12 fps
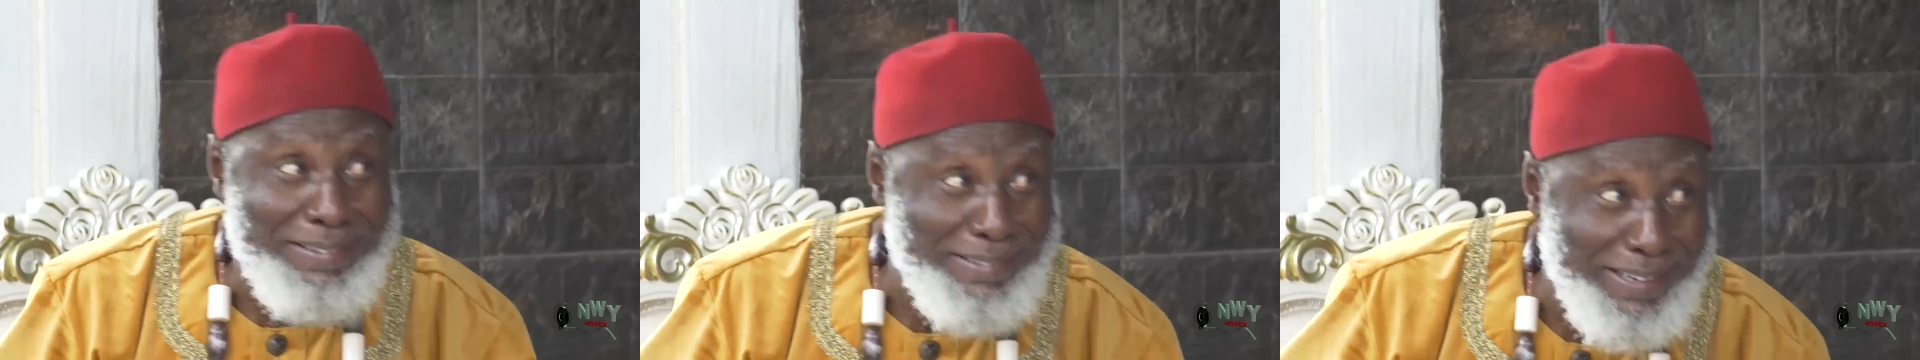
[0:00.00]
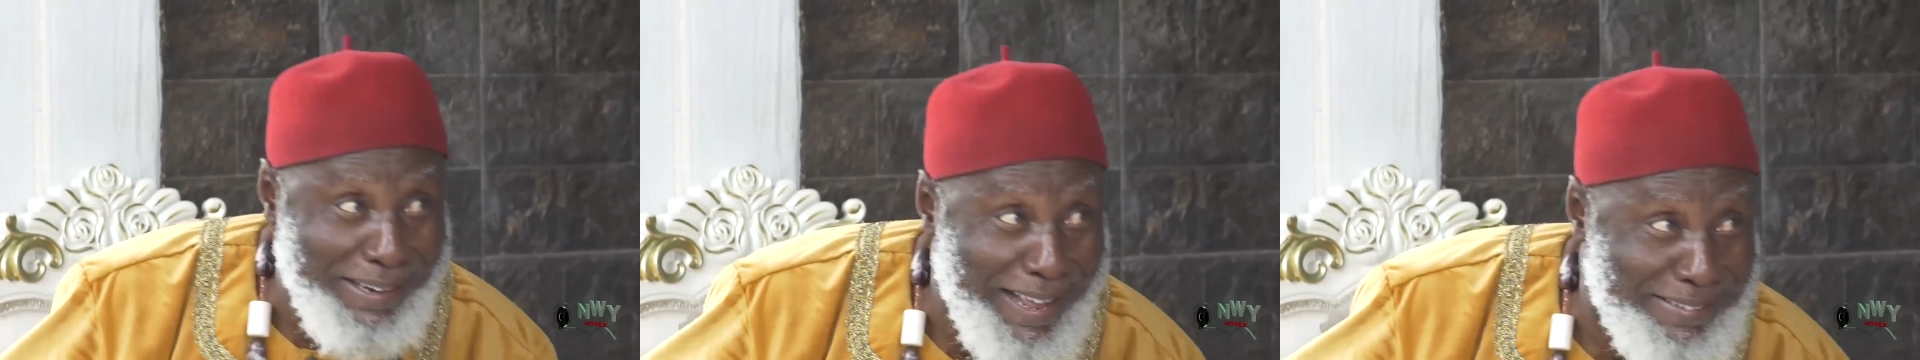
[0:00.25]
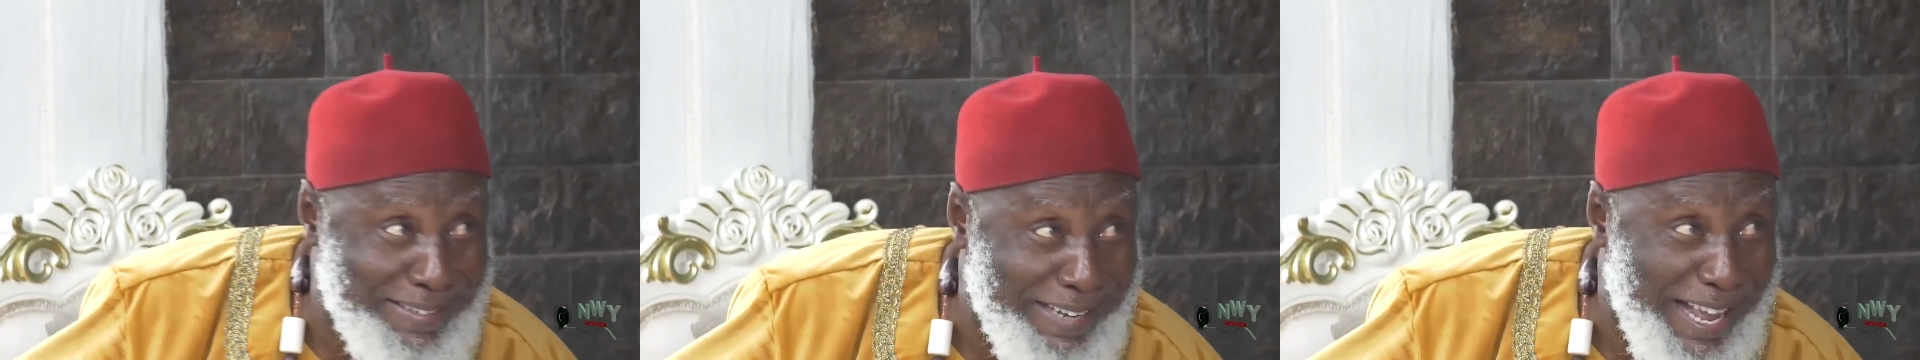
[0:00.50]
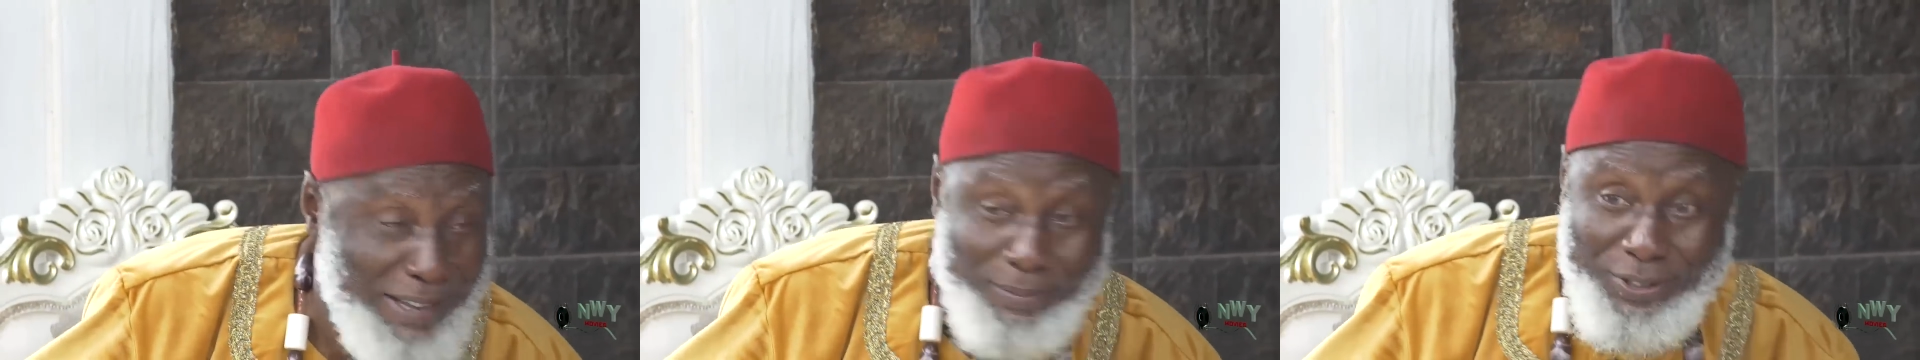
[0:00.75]
The last
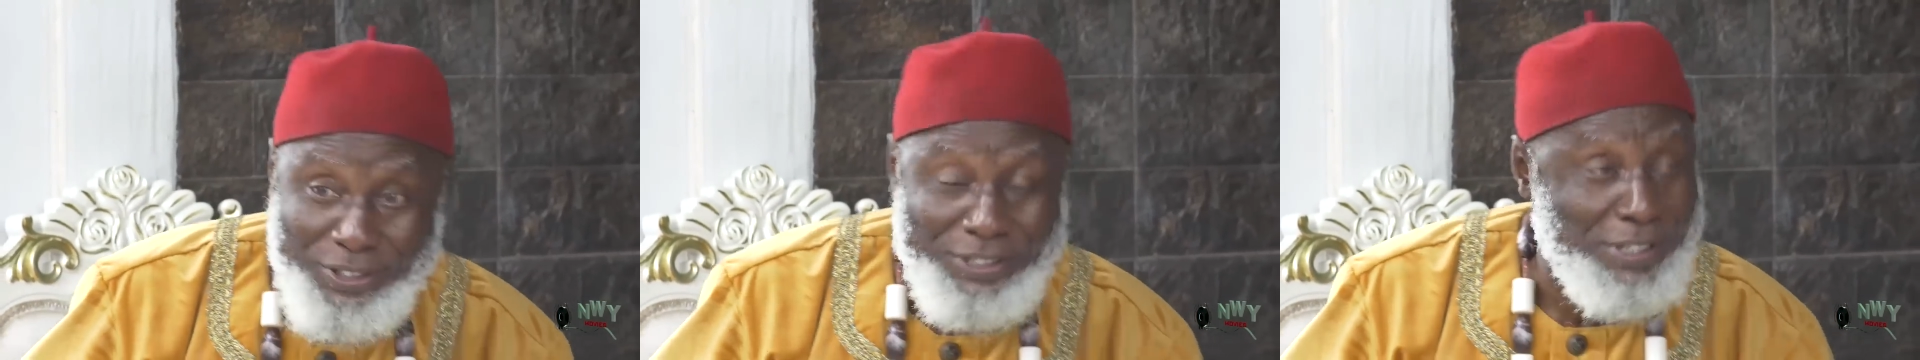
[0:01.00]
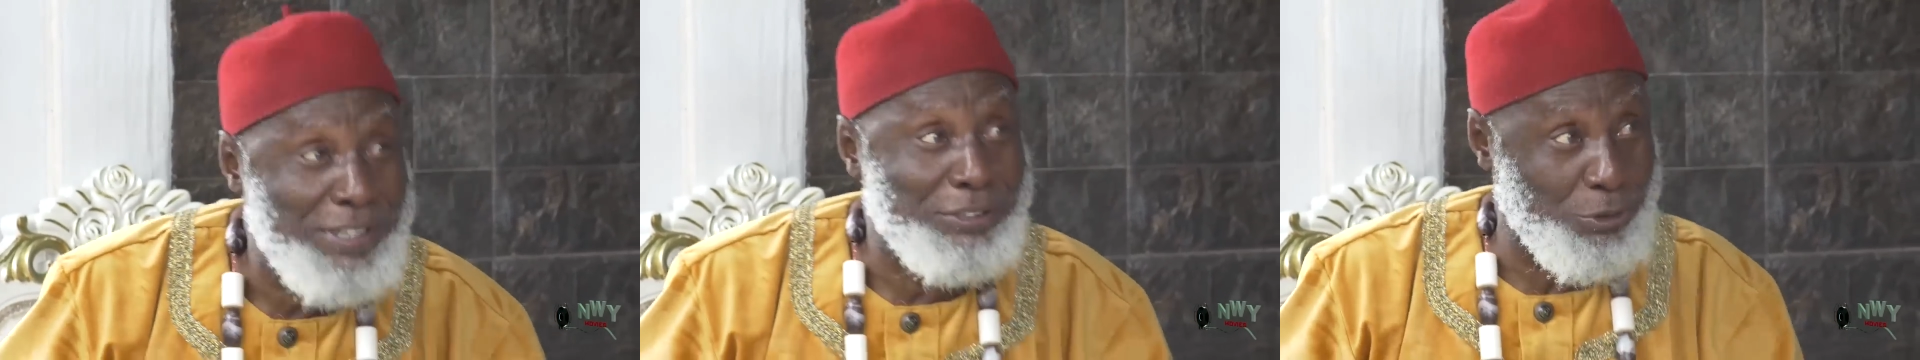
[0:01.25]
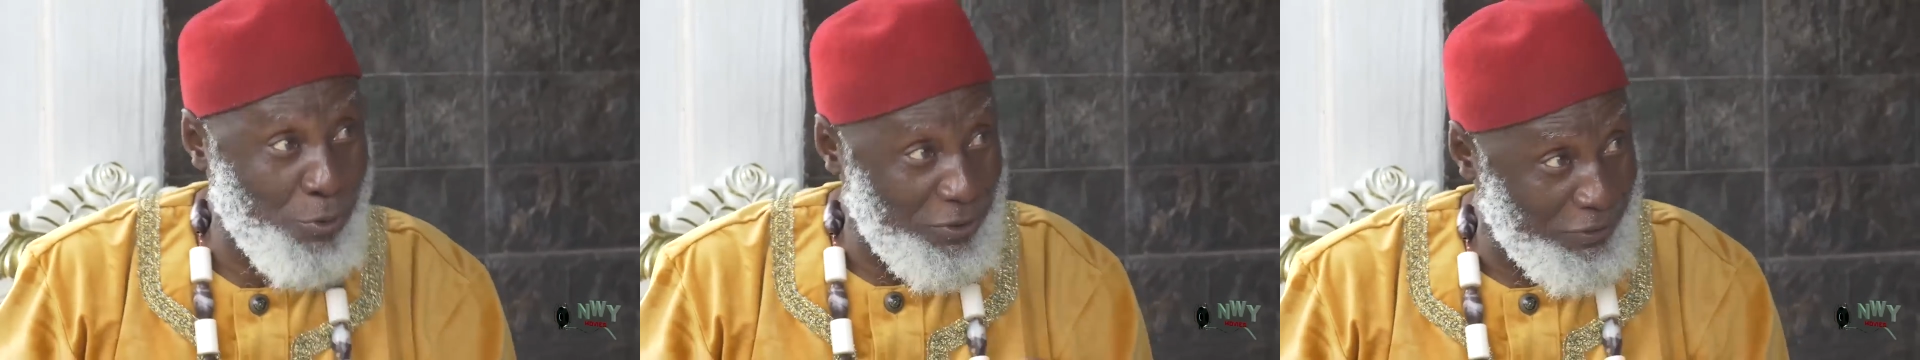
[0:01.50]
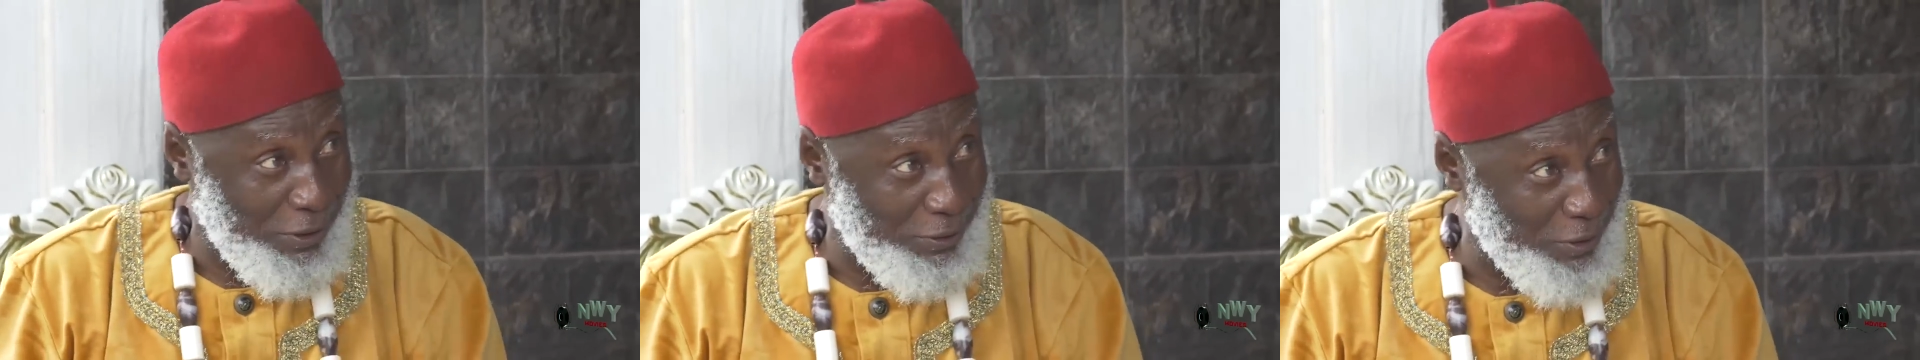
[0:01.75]
time she
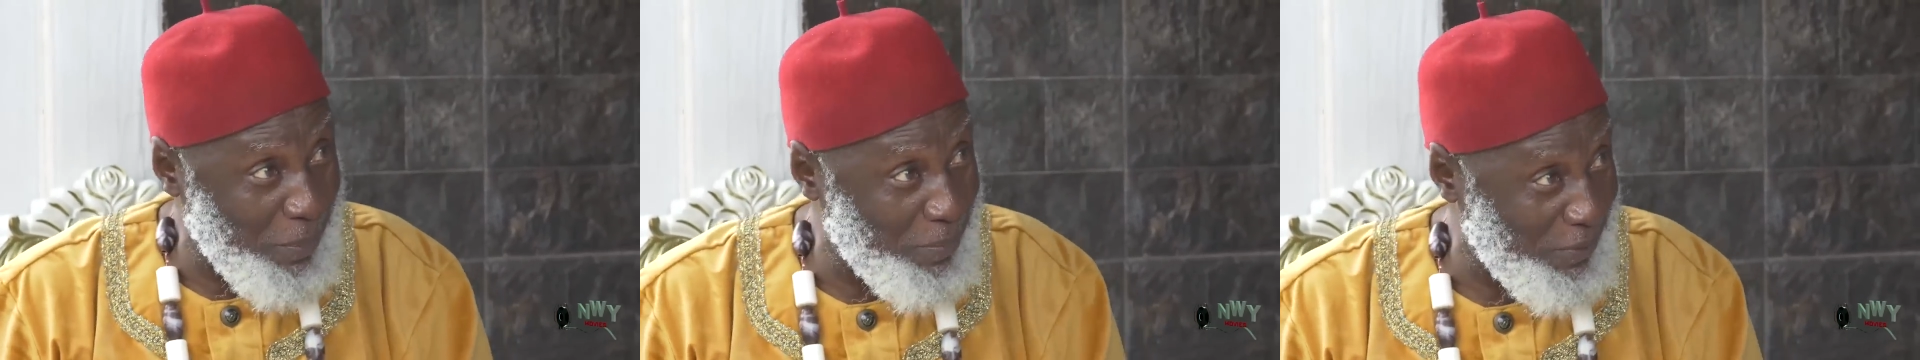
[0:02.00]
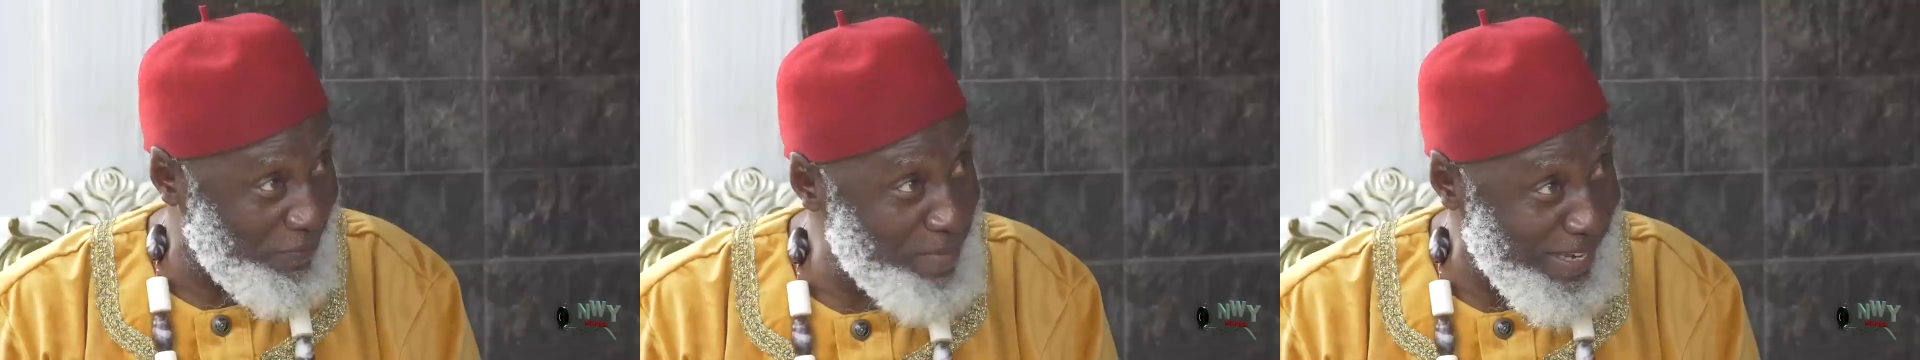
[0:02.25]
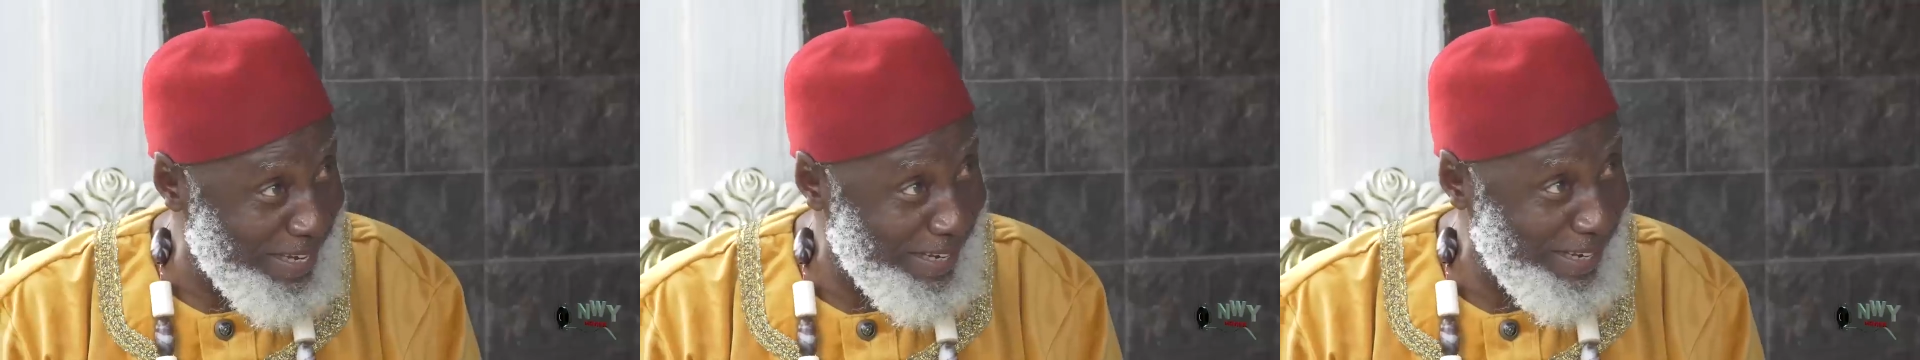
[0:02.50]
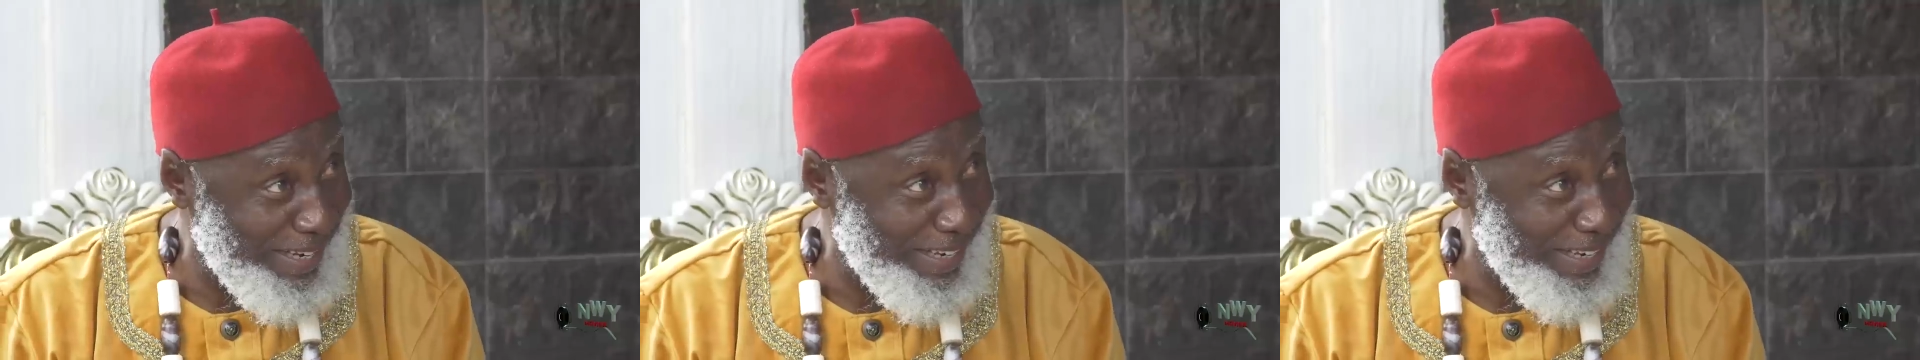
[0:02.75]
was on top of me.